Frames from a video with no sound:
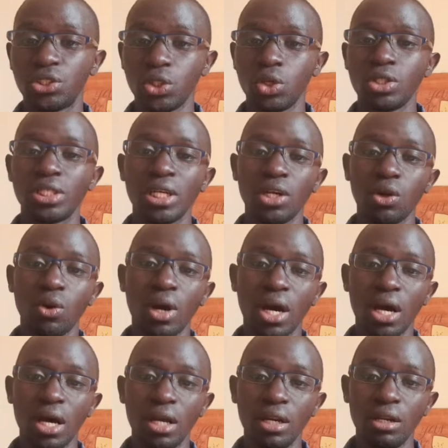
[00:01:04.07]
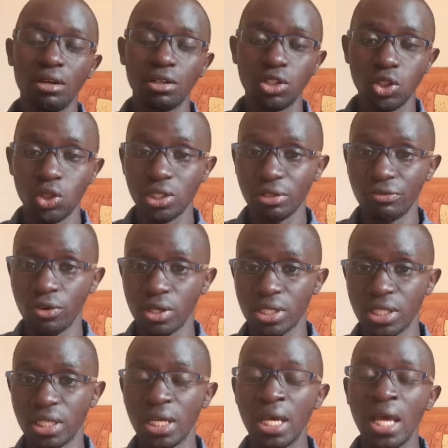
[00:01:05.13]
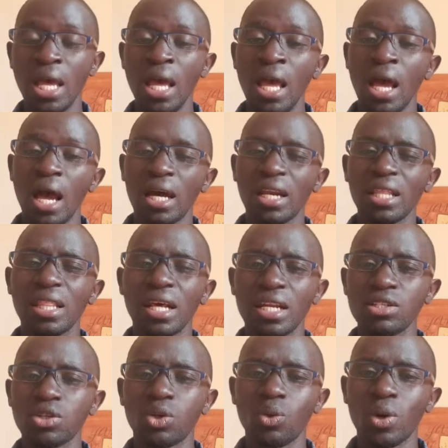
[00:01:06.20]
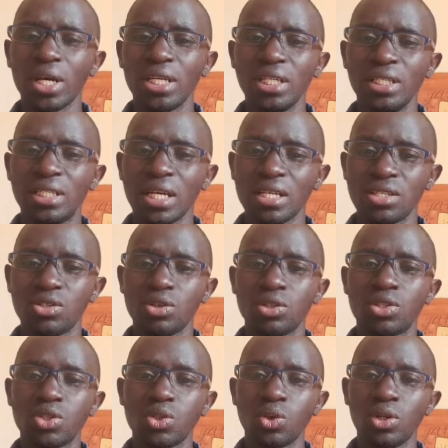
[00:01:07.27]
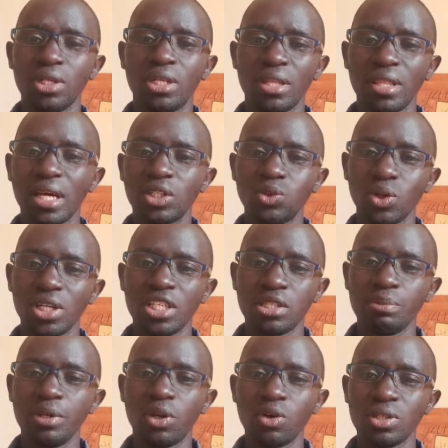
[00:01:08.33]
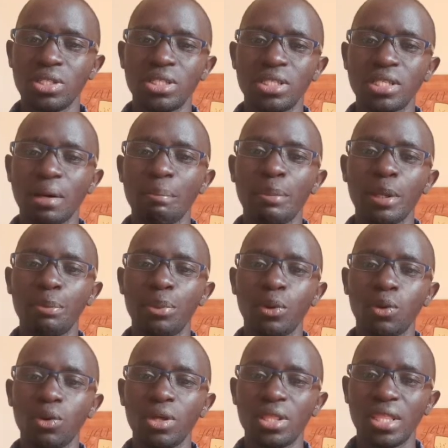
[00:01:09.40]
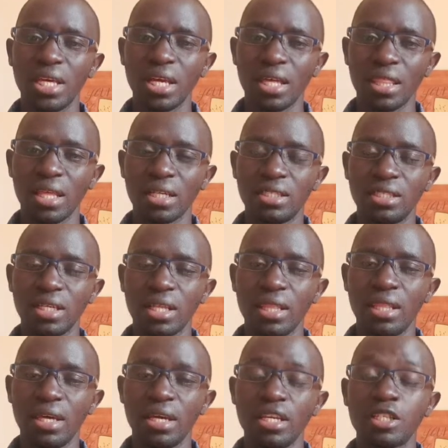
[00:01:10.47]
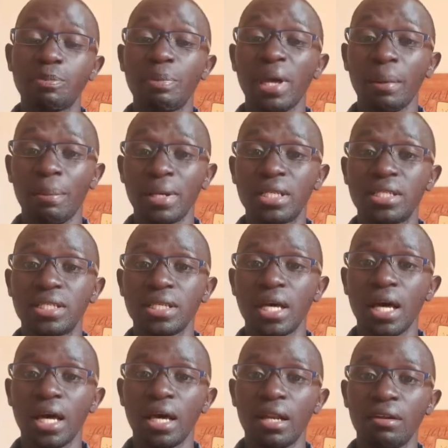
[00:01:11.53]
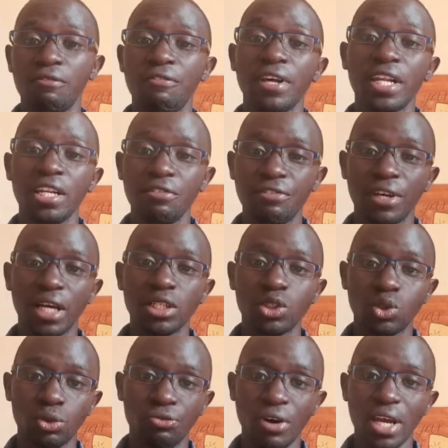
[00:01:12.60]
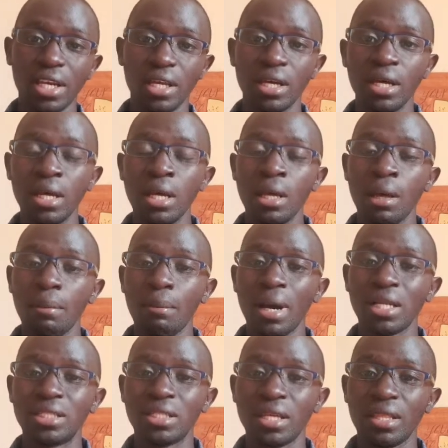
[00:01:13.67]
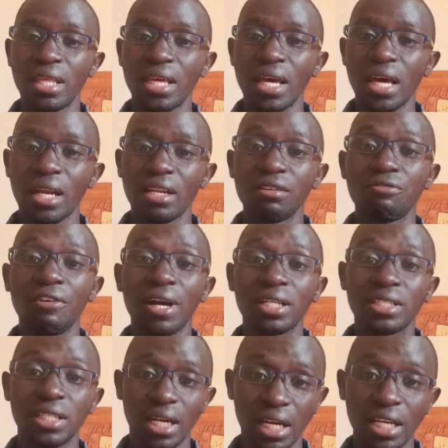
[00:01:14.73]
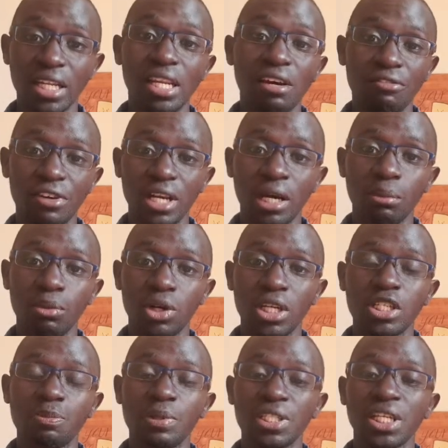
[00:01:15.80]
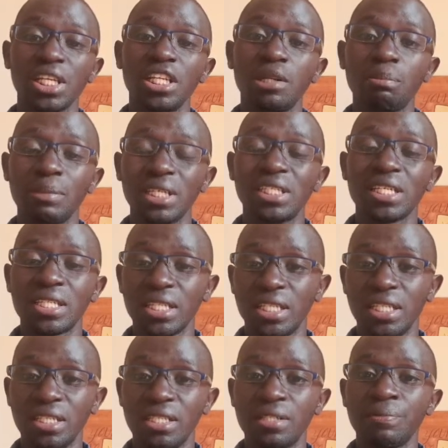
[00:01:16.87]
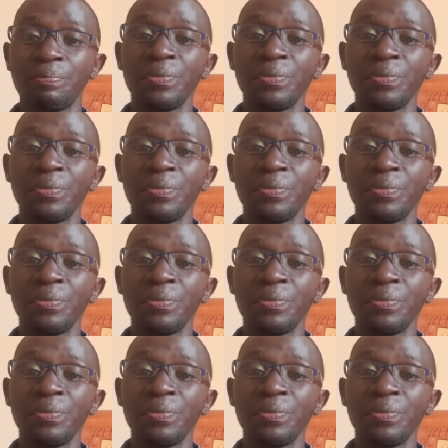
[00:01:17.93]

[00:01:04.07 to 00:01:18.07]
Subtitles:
Toyota Noah and Toyota Voxy. Another reason why it has not sold that well is because some people think that the spare parts are very difficult to find, but they are in fact readily available, especially in major cities.